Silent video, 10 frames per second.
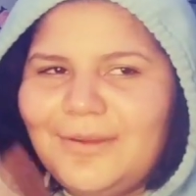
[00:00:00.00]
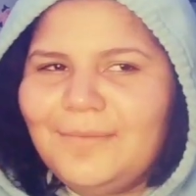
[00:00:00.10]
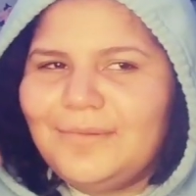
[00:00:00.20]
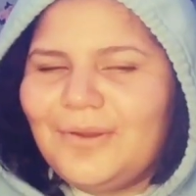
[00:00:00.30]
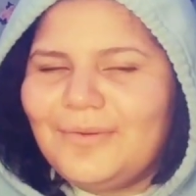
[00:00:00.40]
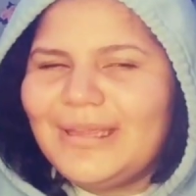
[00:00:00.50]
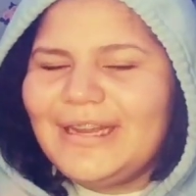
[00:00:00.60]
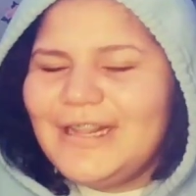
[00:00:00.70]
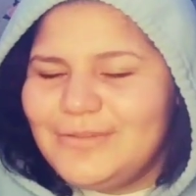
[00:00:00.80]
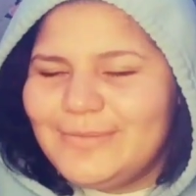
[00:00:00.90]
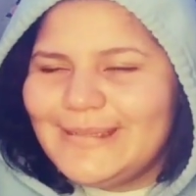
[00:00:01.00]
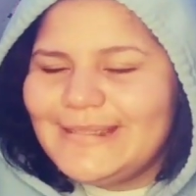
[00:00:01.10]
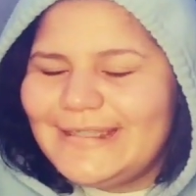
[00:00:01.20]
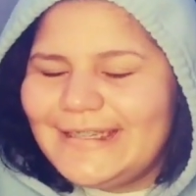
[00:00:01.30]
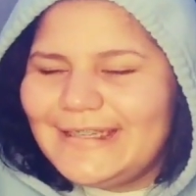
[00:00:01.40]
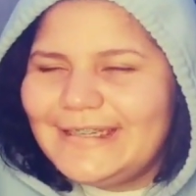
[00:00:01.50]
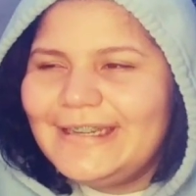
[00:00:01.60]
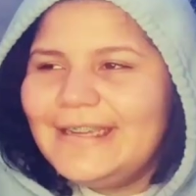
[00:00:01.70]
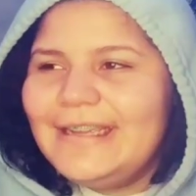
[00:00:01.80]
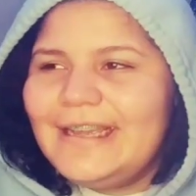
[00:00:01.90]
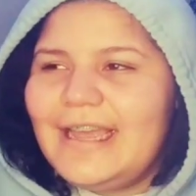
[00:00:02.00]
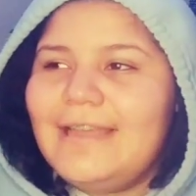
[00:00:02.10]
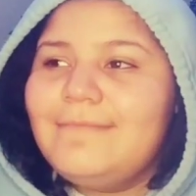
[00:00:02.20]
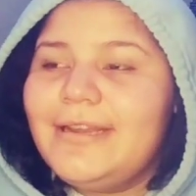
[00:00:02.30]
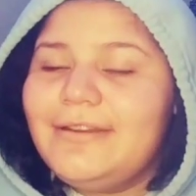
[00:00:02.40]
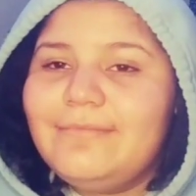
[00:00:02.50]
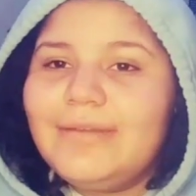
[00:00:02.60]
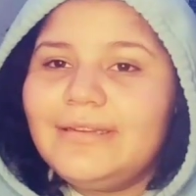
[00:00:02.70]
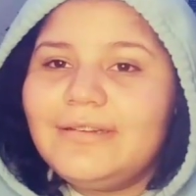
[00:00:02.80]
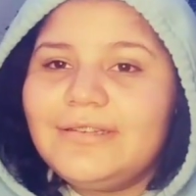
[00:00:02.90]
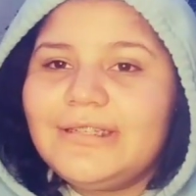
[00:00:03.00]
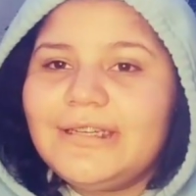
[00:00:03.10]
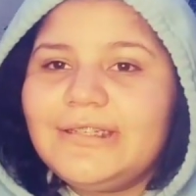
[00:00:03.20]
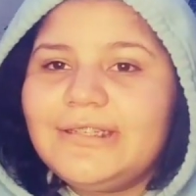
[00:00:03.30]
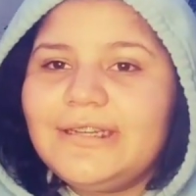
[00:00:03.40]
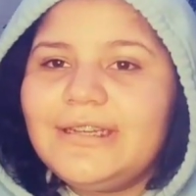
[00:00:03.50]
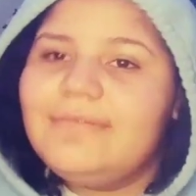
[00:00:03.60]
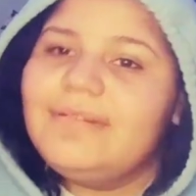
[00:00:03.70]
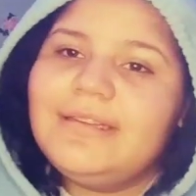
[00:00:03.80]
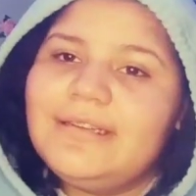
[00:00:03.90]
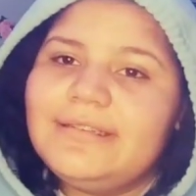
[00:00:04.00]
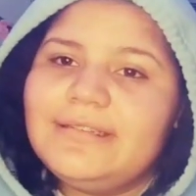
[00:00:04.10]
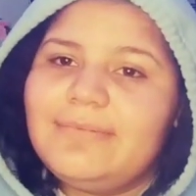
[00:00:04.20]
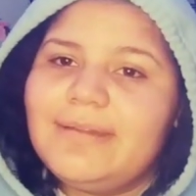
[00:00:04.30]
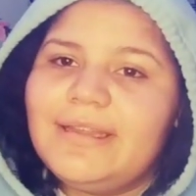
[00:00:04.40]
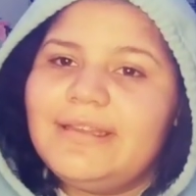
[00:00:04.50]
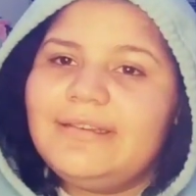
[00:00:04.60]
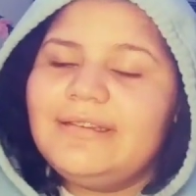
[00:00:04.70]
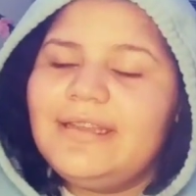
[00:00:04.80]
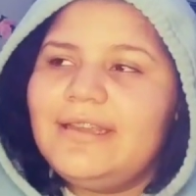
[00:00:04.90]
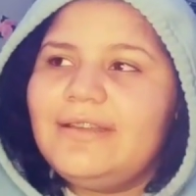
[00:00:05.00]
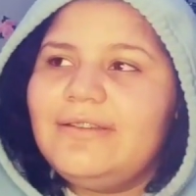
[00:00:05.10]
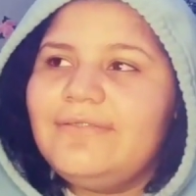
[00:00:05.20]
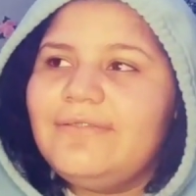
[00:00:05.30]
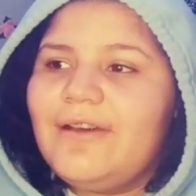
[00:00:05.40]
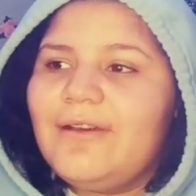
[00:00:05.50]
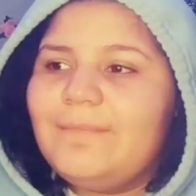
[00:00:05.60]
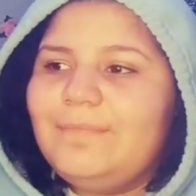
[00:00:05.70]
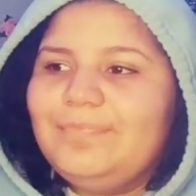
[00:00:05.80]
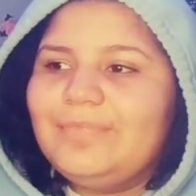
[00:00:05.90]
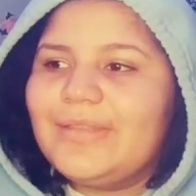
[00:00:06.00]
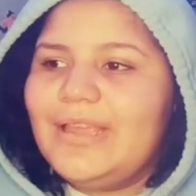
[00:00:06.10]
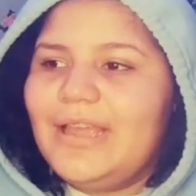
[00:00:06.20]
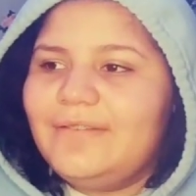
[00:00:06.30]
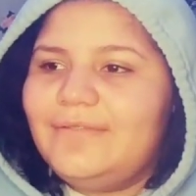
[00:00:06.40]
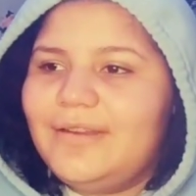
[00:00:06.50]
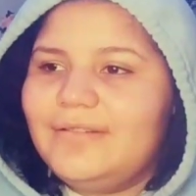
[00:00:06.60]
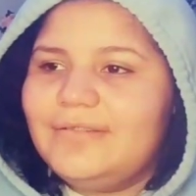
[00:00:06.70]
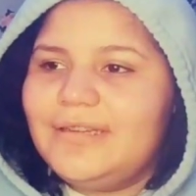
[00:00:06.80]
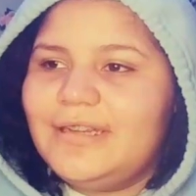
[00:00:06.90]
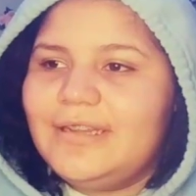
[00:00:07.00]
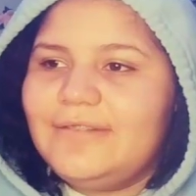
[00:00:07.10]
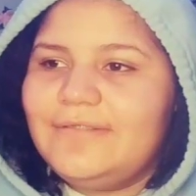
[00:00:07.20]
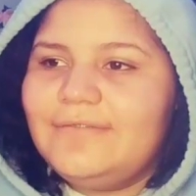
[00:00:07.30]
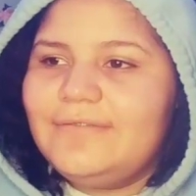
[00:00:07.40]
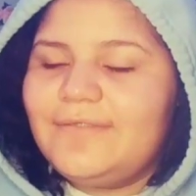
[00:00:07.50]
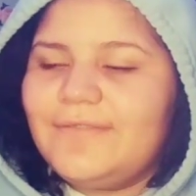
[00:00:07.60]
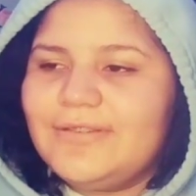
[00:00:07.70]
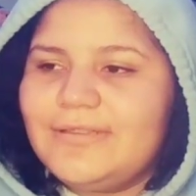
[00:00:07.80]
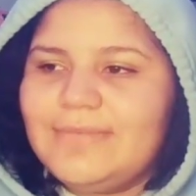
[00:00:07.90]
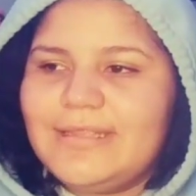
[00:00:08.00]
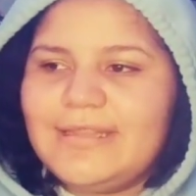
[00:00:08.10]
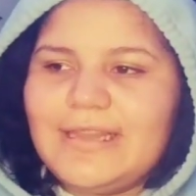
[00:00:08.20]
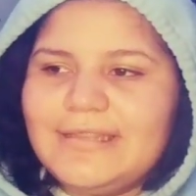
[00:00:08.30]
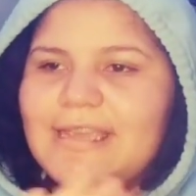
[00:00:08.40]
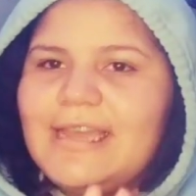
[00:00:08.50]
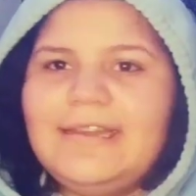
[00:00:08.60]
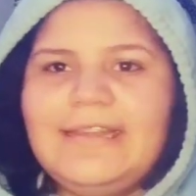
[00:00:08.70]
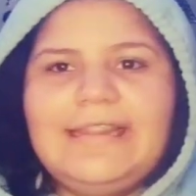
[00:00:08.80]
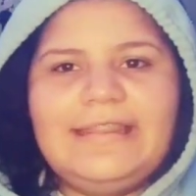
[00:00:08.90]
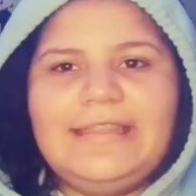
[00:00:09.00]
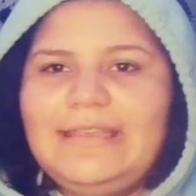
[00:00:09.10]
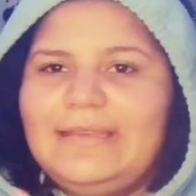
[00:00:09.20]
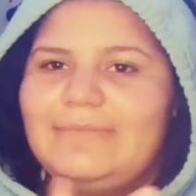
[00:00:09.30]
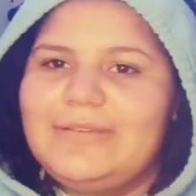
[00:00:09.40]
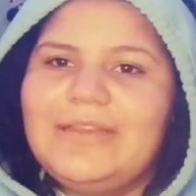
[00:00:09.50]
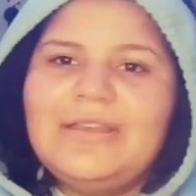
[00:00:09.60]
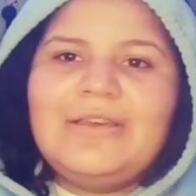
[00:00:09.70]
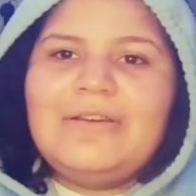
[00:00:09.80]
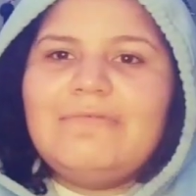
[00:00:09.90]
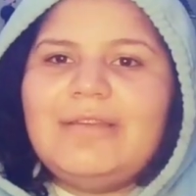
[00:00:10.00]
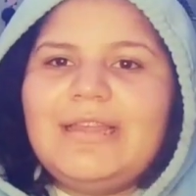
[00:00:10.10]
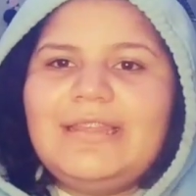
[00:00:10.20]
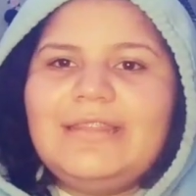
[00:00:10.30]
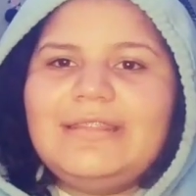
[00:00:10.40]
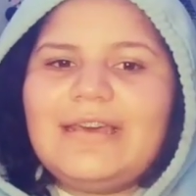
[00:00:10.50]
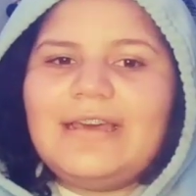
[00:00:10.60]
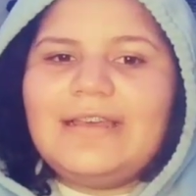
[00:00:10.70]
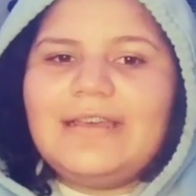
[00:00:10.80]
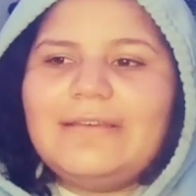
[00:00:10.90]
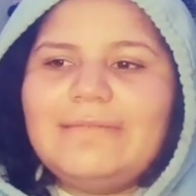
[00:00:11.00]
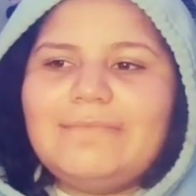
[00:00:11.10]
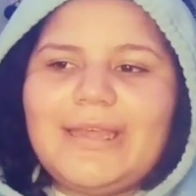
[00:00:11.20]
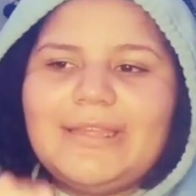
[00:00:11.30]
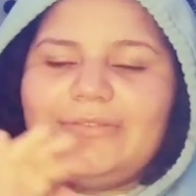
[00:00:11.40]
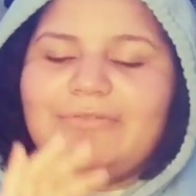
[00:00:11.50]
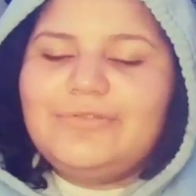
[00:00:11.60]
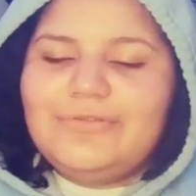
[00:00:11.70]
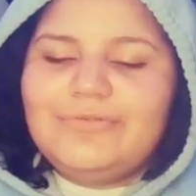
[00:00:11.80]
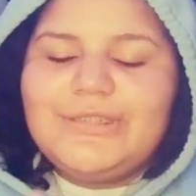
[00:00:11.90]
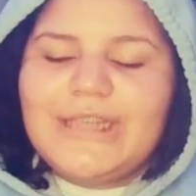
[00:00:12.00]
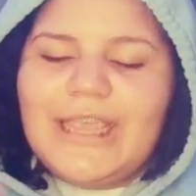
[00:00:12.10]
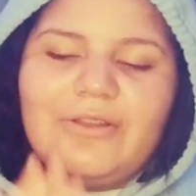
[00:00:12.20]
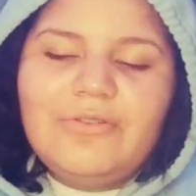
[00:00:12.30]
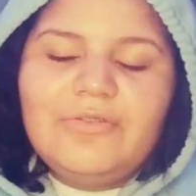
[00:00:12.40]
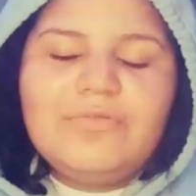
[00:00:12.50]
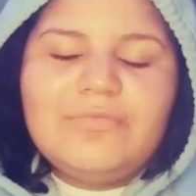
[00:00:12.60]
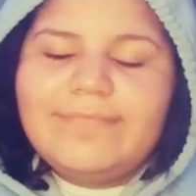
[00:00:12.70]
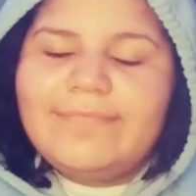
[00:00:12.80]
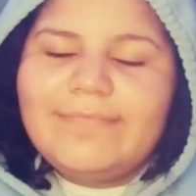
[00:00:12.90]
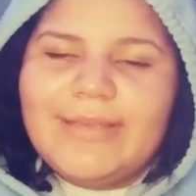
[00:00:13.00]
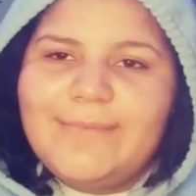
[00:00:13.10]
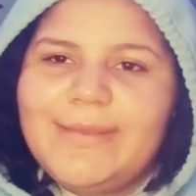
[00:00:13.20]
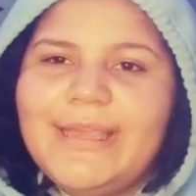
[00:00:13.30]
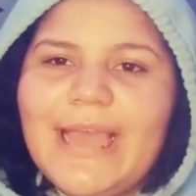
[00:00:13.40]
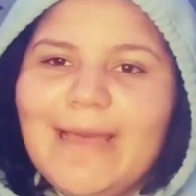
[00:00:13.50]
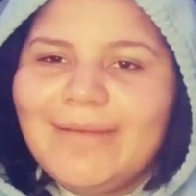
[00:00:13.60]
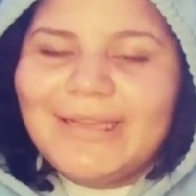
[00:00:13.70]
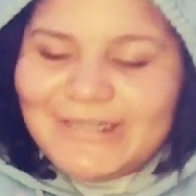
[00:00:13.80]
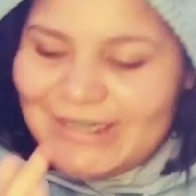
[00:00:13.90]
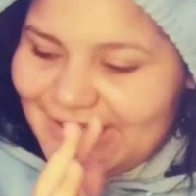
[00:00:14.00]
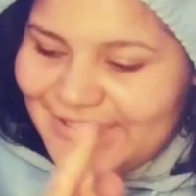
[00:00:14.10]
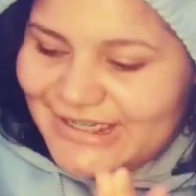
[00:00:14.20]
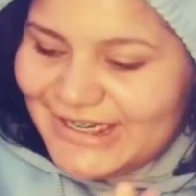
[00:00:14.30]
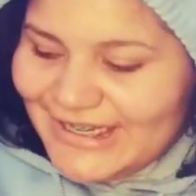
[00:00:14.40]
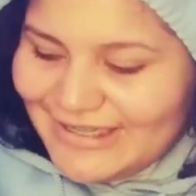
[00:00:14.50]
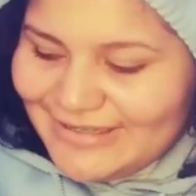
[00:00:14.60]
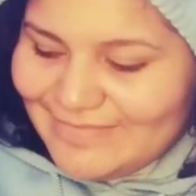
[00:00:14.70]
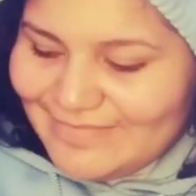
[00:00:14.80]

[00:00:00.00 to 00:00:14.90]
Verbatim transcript: don't don't get it twisted. I might or might not change it. It really does depend if um, I found if I found something that's kind of in themed with uh, my YouTube channel, maybe I might change it.